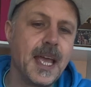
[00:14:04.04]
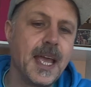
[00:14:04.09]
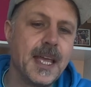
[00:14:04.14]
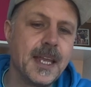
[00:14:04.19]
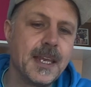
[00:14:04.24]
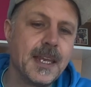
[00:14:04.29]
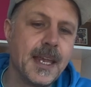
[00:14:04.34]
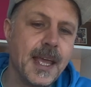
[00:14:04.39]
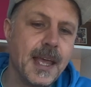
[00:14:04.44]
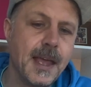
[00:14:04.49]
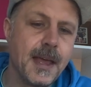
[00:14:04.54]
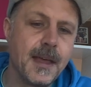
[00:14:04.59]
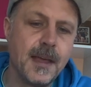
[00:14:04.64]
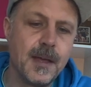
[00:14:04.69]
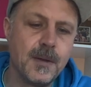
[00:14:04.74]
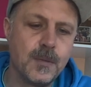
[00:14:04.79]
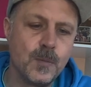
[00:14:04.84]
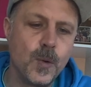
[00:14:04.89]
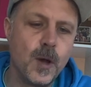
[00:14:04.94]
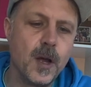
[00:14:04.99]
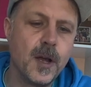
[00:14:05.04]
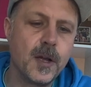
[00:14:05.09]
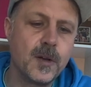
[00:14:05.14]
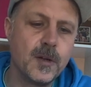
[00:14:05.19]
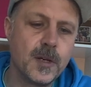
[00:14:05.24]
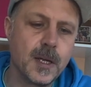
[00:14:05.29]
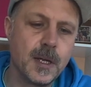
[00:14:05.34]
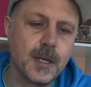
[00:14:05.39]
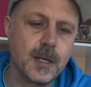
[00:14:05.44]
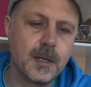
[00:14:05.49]
get in there and
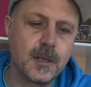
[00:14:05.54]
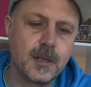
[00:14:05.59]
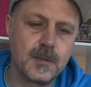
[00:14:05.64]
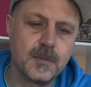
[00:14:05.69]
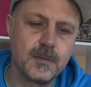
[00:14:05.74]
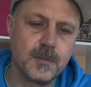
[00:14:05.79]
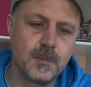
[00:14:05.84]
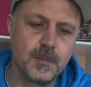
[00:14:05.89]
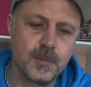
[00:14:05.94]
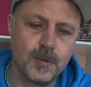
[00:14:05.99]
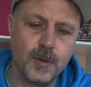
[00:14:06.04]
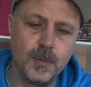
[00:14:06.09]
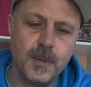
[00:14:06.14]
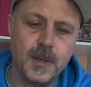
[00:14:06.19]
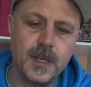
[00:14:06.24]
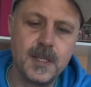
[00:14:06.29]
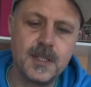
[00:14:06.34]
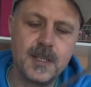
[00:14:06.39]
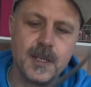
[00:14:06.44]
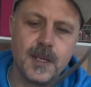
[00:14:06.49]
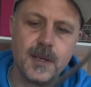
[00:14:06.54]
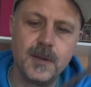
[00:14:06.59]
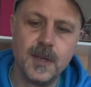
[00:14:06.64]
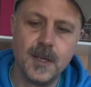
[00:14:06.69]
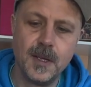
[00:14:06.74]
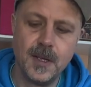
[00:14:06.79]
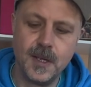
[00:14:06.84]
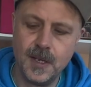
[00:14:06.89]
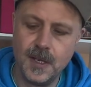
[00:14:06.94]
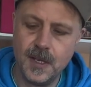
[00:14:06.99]
work on it properly. So
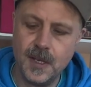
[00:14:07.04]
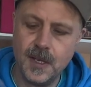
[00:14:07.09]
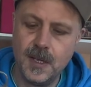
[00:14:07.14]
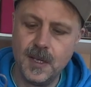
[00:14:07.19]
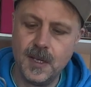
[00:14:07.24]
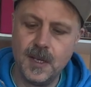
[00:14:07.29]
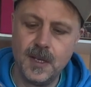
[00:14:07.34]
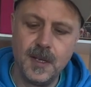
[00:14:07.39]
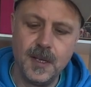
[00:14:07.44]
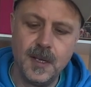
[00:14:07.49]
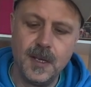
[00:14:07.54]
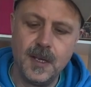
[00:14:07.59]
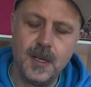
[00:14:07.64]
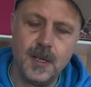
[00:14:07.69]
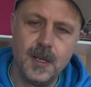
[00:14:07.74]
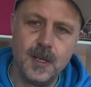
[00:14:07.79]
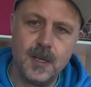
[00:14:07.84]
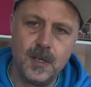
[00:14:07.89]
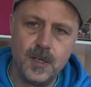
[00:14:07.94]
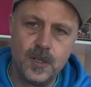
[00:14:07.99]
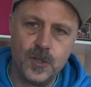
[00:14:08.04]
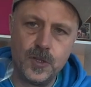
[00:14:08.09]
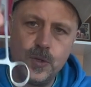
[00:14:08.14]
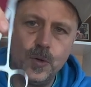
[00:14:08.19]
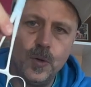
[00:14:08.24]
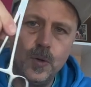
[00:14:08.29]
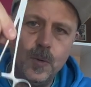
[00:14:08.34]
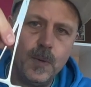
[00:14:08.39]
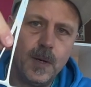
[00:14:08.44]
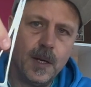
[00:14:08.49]

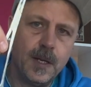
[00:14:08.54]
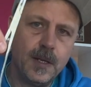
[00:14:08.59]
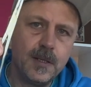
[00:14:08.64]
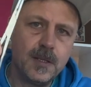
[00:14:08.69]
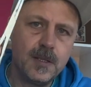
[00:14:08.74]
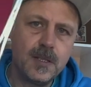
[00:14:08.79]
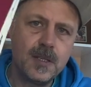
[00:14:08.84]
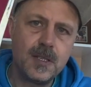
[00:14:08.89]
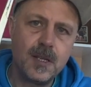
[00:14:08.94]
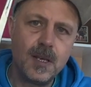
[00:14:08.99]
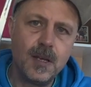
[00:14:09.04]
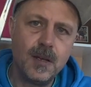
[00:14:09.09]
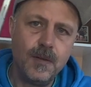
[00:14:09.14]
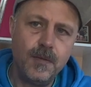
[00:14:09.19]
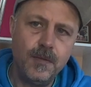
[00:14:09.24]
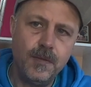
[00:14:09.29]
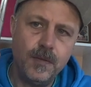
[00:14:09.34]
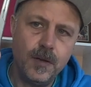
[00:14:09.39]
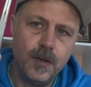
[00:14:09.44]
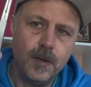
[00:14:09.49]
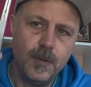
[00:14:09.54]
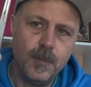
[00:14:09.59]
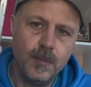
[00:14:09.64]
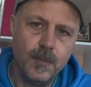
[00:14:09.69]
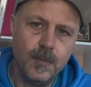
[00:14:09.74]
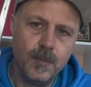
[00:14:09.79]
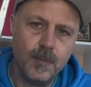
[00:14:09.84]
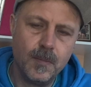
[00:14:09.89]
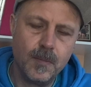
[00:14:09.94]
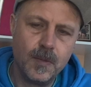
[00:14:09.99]
short ones for,
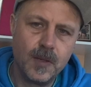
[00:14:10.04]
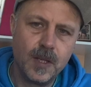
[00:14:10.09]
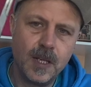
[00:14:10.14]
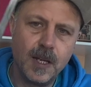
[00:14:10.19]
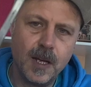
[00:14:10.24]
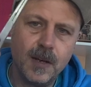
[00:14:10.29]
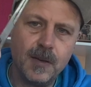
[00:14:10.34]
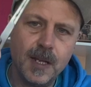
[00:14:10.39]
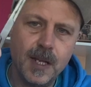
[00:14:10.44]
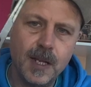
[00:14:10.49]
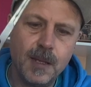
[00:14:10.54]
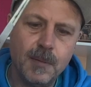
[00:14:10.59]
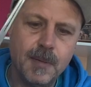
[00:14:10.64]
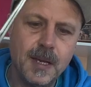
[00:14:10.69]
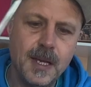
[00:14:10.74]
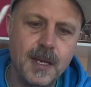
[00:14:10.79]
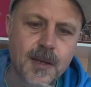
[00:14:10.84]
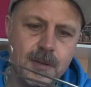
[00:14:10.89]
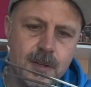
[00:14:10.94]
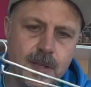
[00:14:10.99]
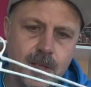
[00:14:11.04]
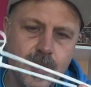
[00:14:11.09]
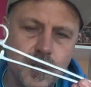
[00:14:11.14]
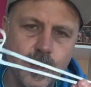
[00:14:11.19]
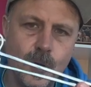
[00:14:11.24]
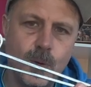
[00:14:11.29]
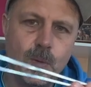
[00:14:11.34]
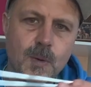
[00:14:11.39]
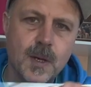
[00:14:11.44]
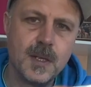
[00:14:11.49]
you know, near the mouth,
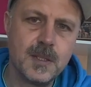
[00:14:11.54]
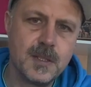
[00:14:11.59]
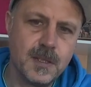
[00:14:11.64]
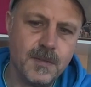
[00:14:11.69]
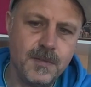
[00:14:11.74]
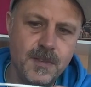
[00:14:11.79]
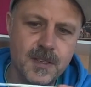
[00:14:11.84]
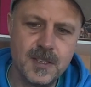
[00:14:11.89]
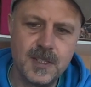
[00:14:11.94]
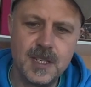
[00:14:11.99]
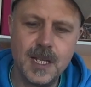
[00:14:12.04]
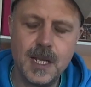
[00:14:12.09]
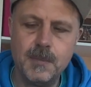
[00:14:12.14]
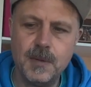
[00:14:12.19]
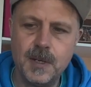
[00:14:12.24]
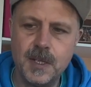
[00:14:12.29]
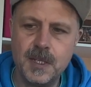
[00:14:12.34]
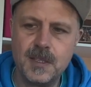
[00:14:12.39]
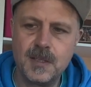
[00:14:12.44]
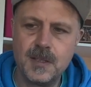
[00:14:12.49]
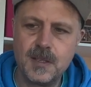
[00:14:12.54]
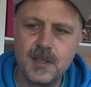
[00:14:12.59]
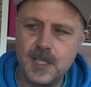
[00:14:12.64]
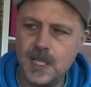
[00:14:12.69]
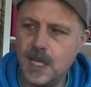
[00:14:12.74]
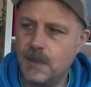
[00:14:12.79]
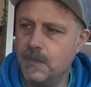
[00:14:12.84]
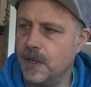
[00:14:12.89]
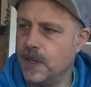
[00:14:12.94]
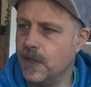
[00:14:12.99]
long ones if it's
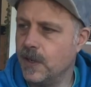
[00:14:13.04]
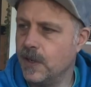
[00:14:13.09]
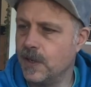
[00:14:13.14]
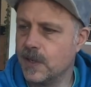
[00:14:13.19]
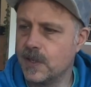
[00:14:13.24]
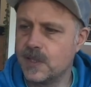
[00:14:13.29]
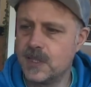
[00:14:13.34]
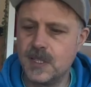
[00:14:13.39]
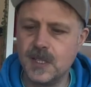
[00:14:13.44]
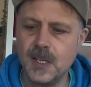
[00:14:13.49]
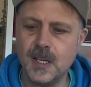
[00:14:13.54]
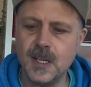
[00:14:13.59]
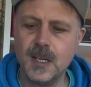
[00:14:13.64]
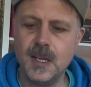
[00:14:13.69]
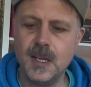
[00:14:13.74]
deeply hooked.